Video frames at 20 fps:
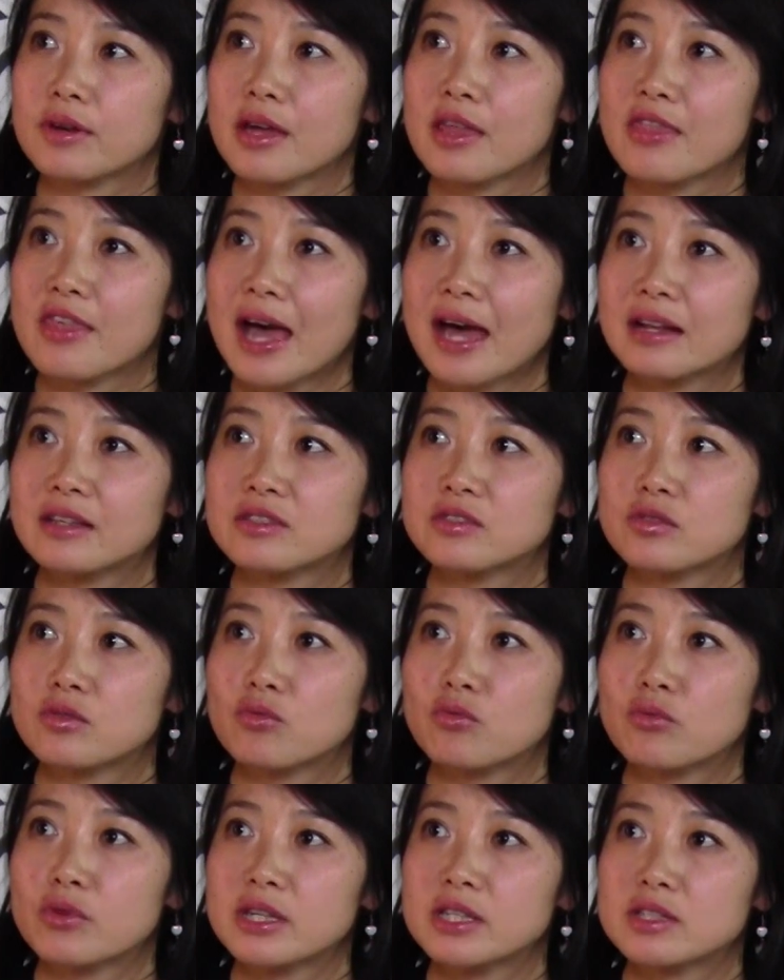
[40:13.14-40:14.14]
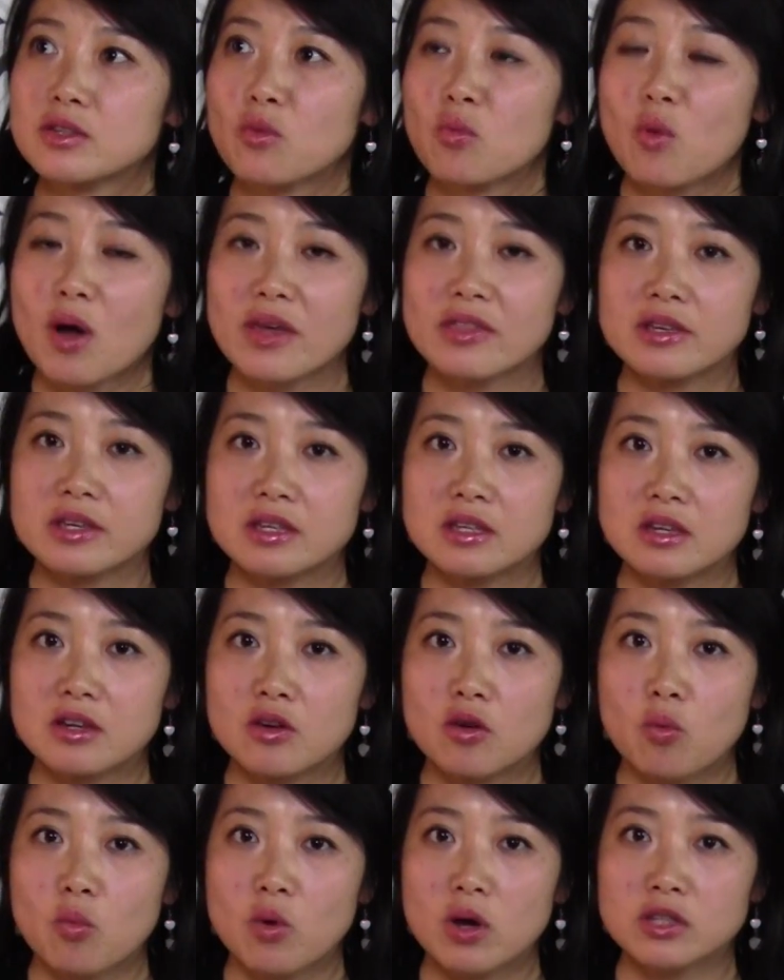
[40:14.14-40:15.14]
And that is the reason why the
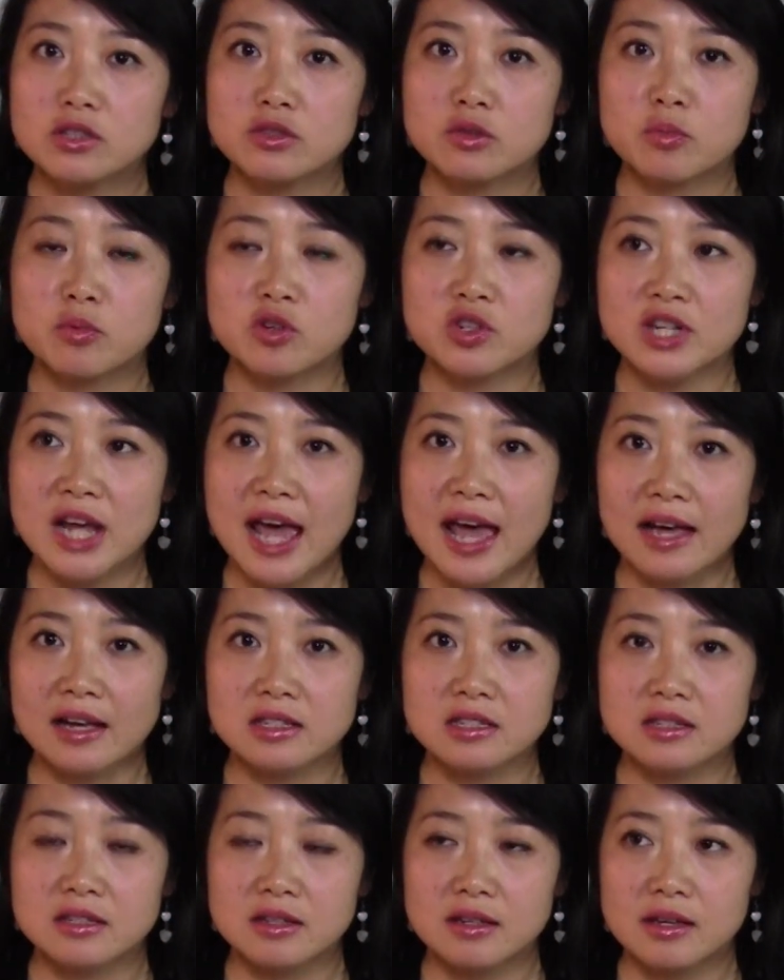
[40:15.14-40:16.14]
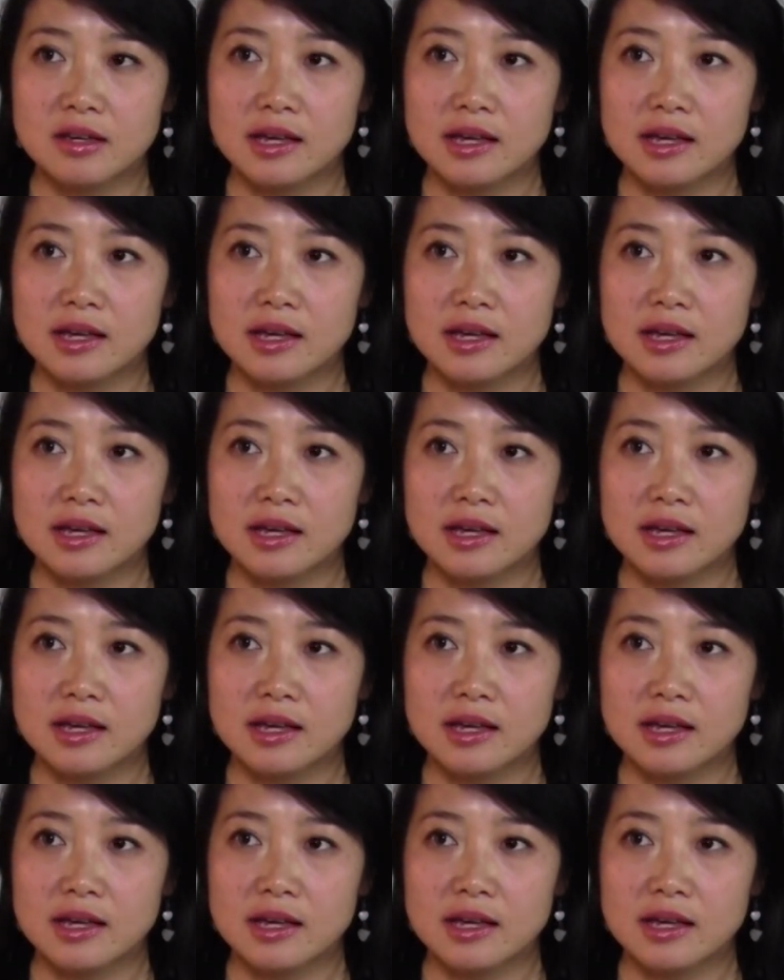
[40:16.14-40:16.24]
ego wants to project,